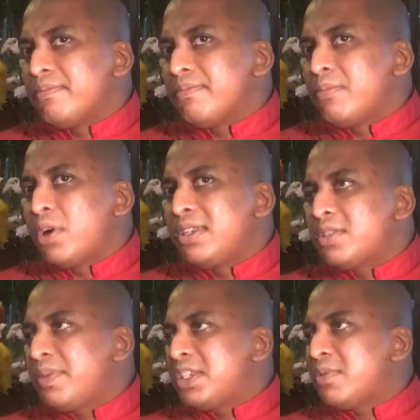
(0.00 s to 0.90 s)
body,
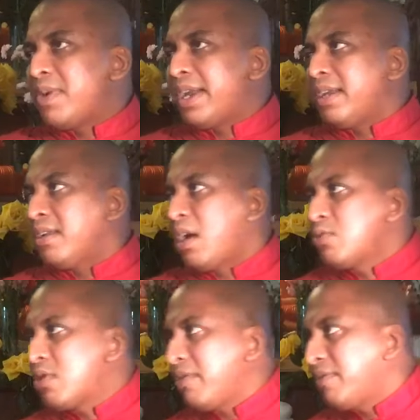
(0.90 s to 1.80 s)
speech, mind,
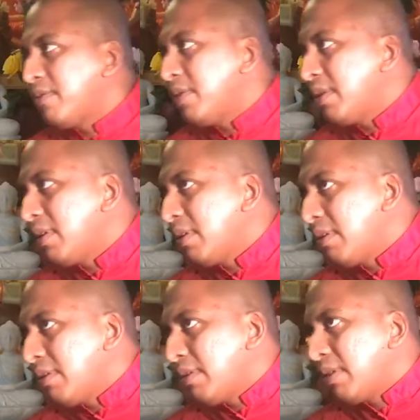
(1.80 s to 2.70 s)
out of
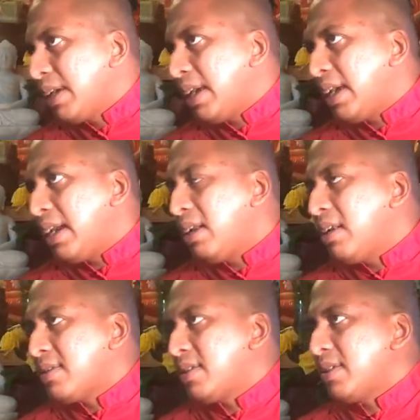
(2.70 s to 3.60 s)

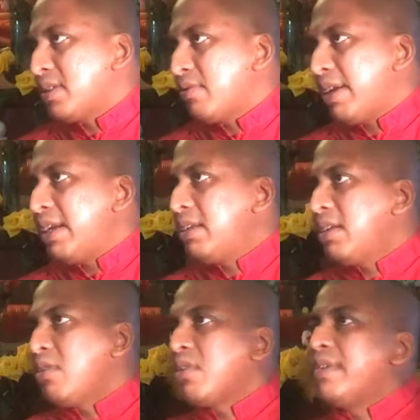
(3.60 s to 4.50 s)
heedlessness, right?
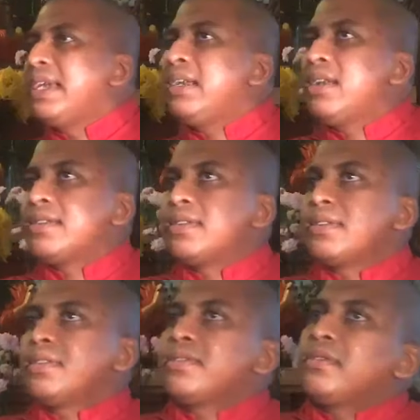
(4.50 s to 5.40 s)
Out of heedlessness.
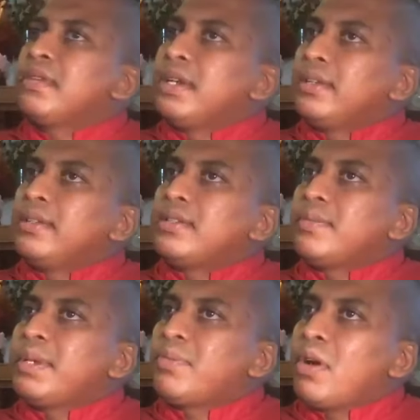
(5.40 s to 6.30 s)
So this is a
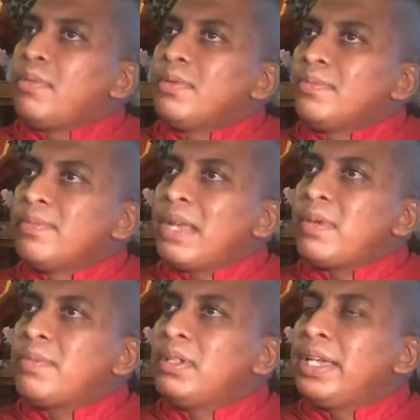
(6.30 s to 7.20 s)
big problem. Many
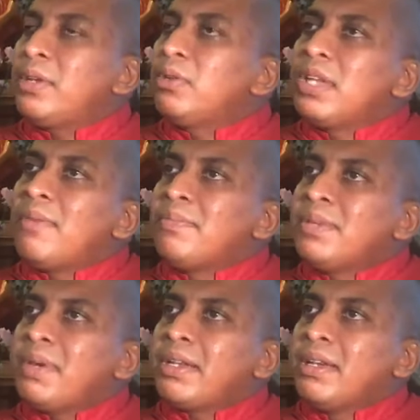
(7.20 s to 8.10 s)
people, they know Dhamma,
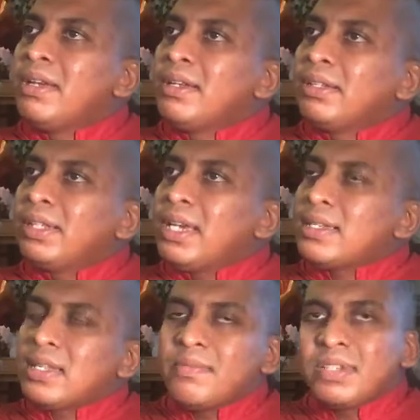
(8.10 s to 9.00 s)
but they are
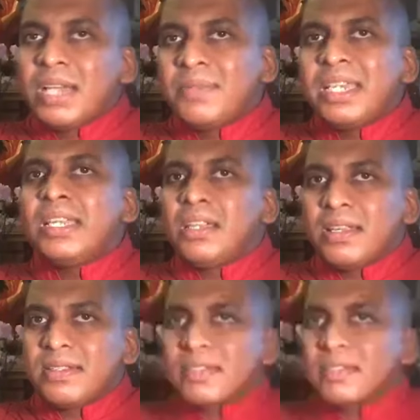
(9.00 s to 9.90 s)
sometimes heedless.